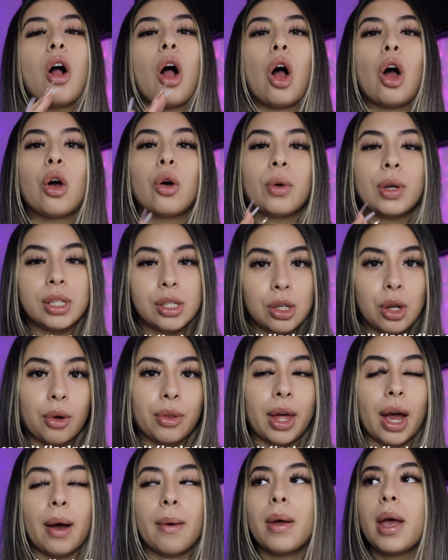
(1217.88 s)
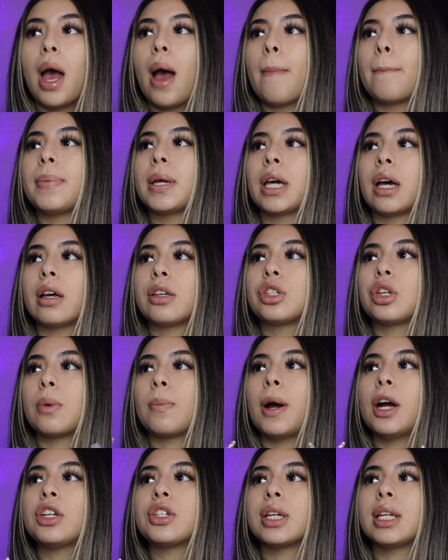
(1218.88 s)
Always know that, because your
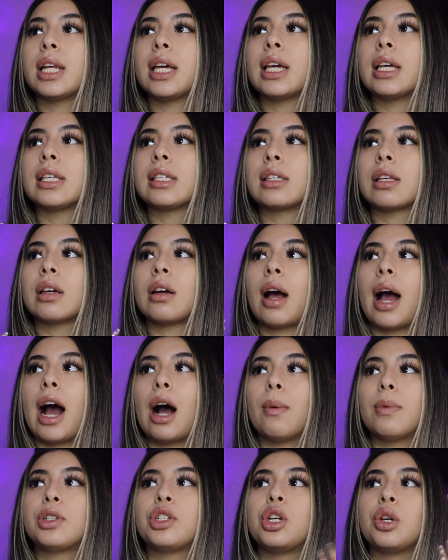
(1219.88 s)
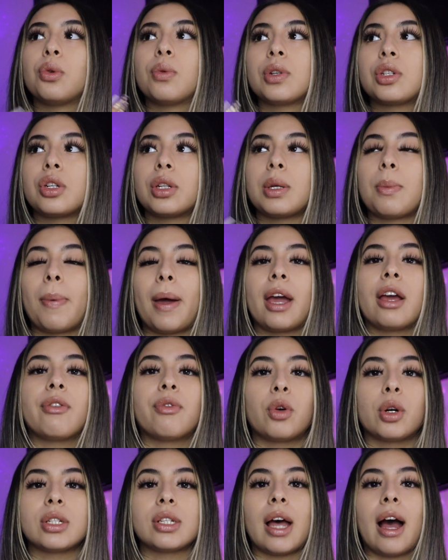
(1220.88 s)
margin is how much you originally paid
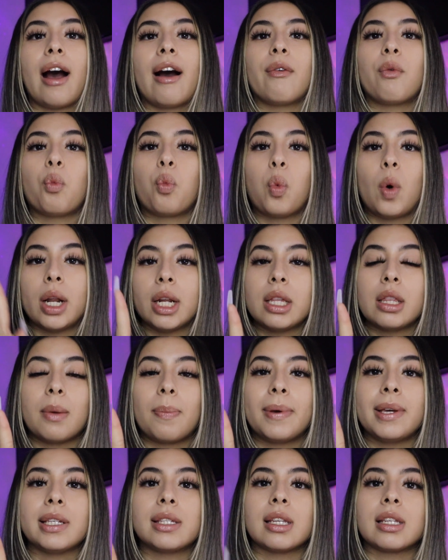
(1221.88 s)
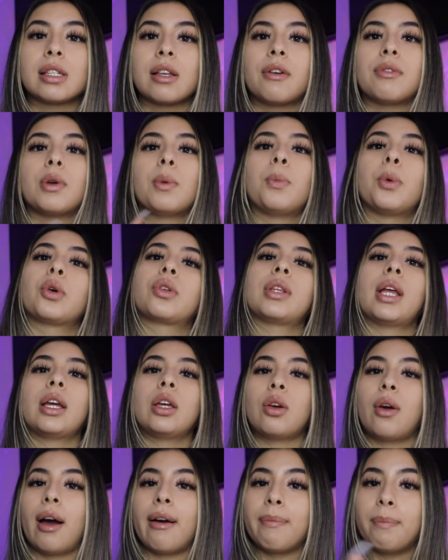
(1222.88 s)
for to have one of the pieces of the book
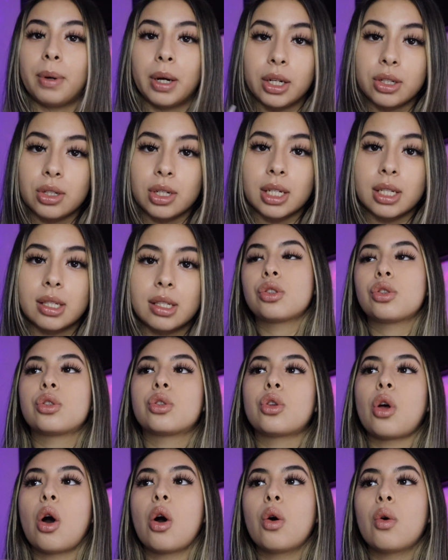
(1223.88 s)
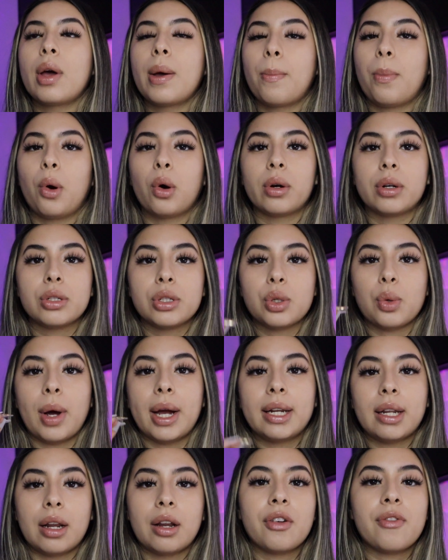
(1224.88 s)
that you have purchased. So important to
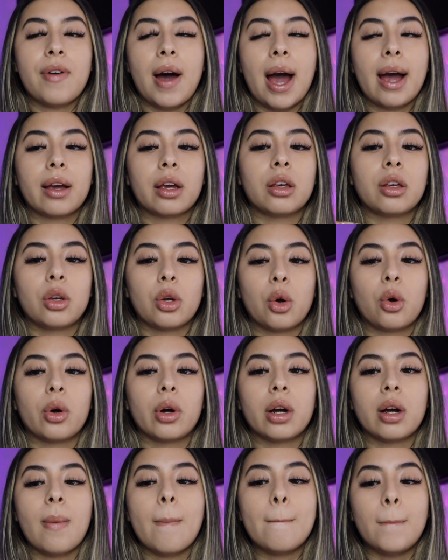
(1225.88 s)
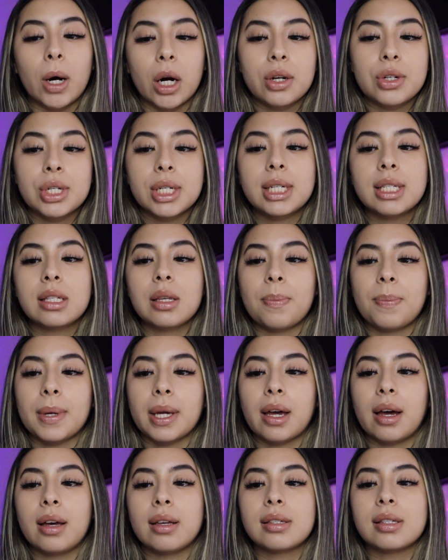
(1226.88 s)
identify your margins,
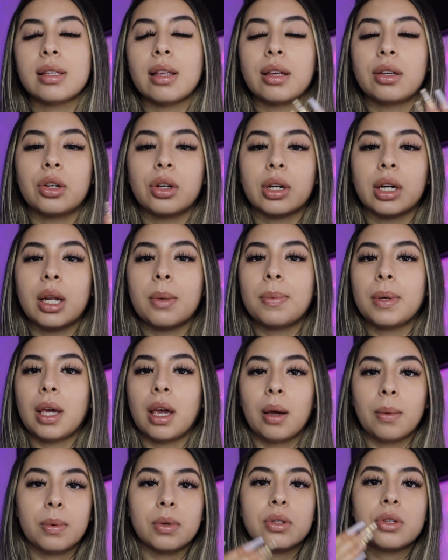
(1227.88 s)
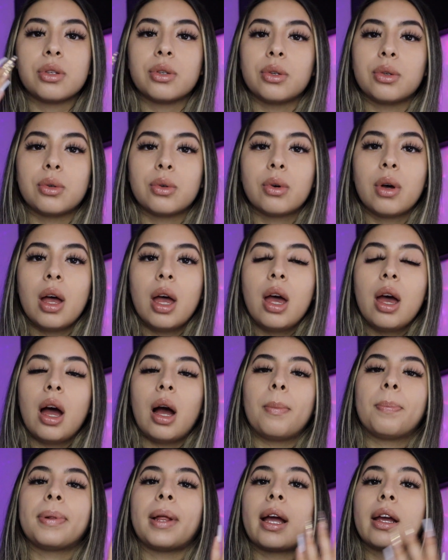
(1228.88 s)
because then you're going to be able to
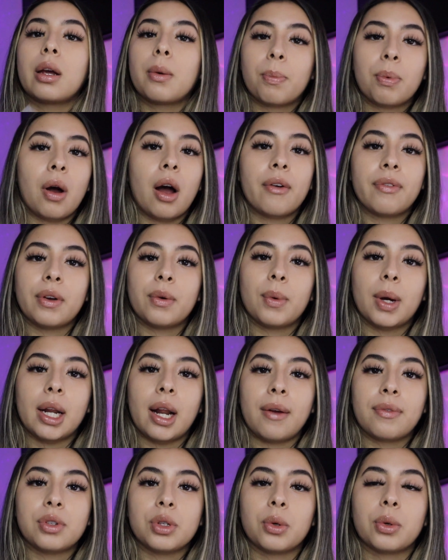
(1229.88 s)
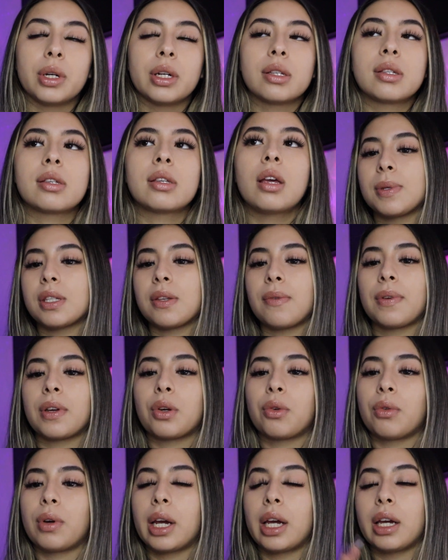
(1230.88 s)
apply your profit right afterwards. Specific
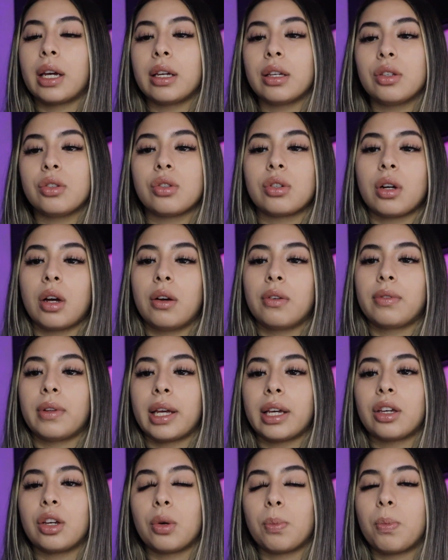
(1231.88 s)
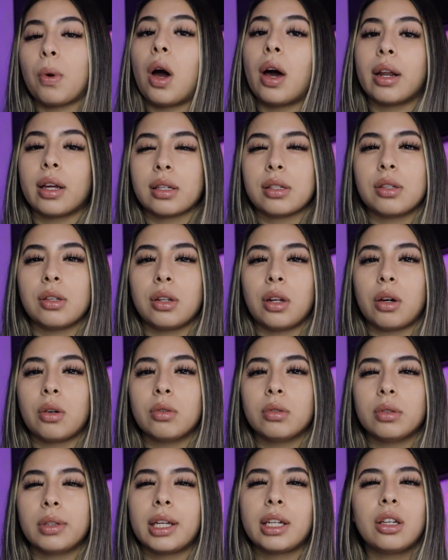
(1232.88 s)
range of like your products, you
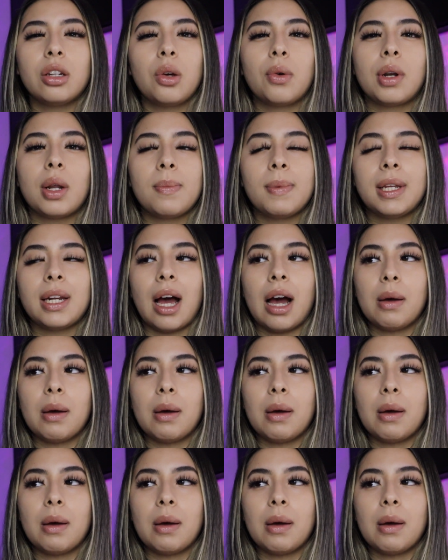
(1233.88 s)
know, like, you know what I mean?